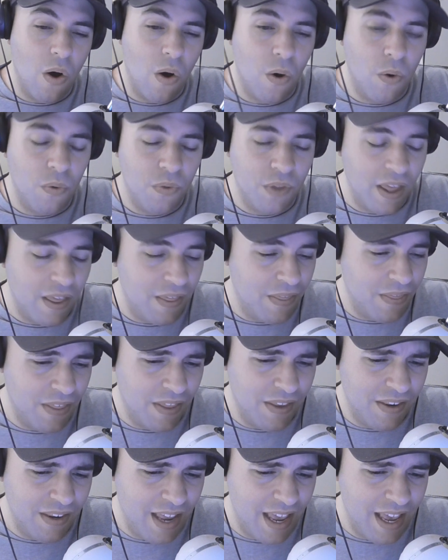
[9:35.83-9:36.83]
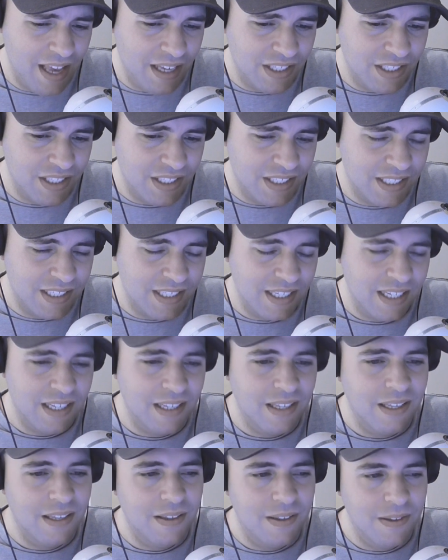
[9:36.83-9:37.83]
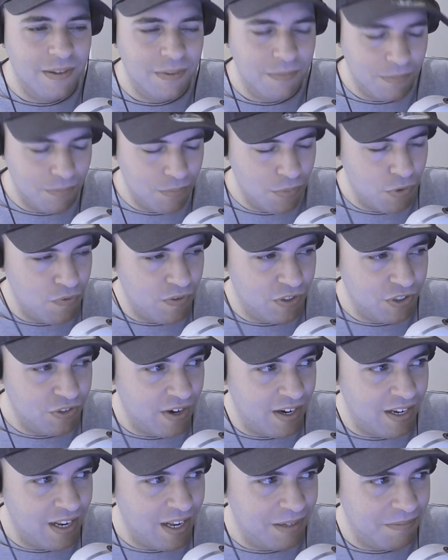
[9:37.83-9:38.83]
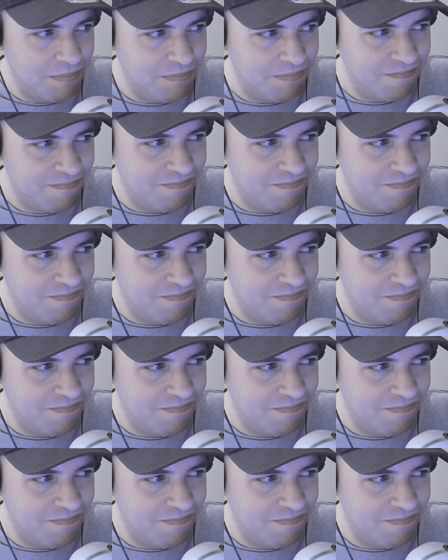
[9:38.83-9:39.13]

on the next movie trailer.